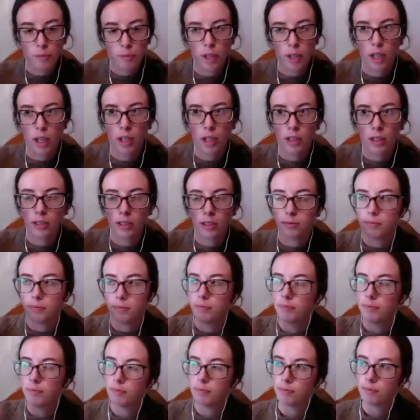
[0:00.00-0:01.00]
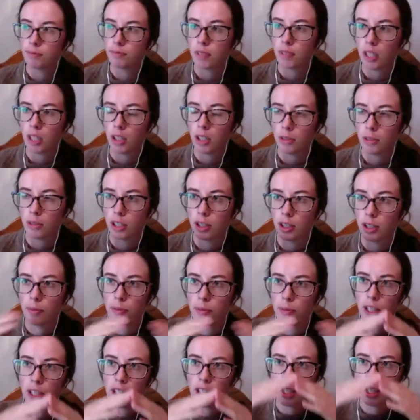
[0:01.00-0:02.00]
uh, oh dear
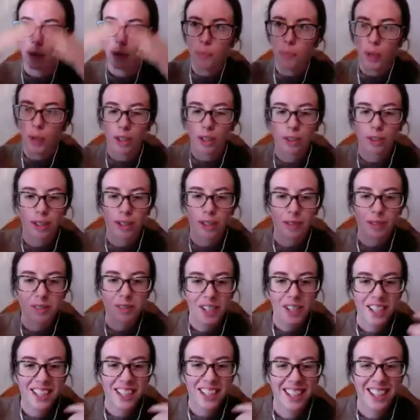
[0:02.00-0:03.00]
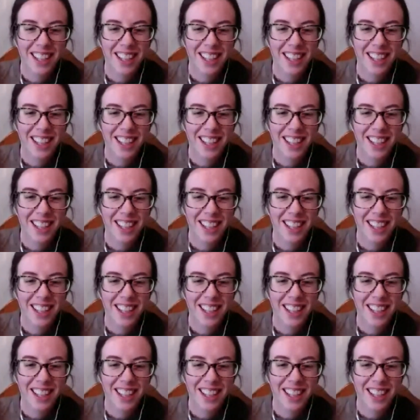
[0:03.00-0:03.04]
like a bigger level